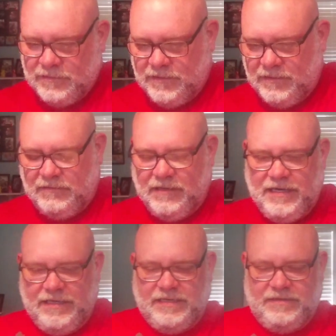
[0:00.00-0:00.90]
All
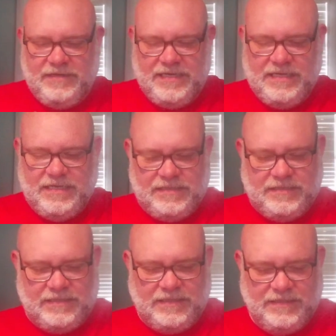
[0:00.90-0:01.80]
right, here he
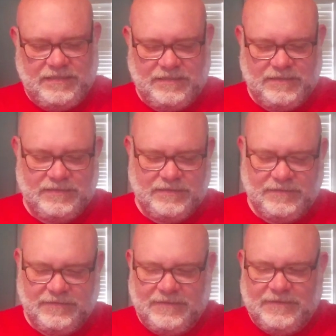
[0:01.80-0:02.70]
is.
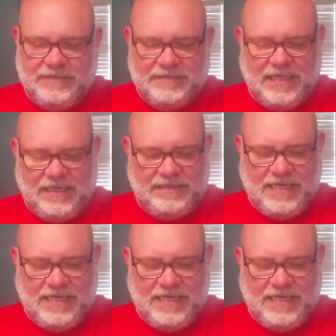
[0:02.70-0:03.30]
He's got